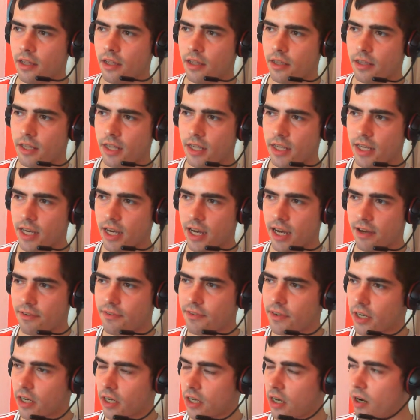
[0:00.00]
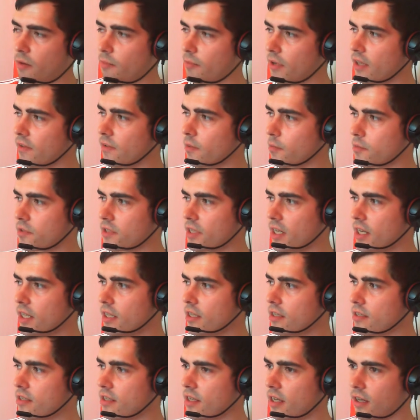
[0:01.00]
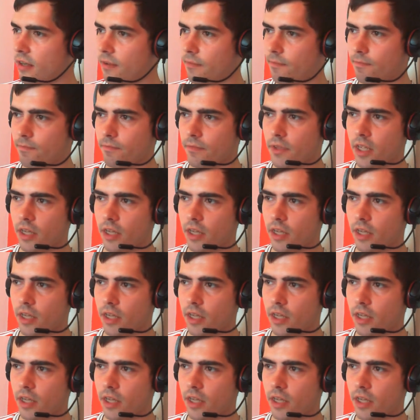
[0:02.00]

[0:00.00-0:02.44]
Then you have, and I can't believe I'm saying this name,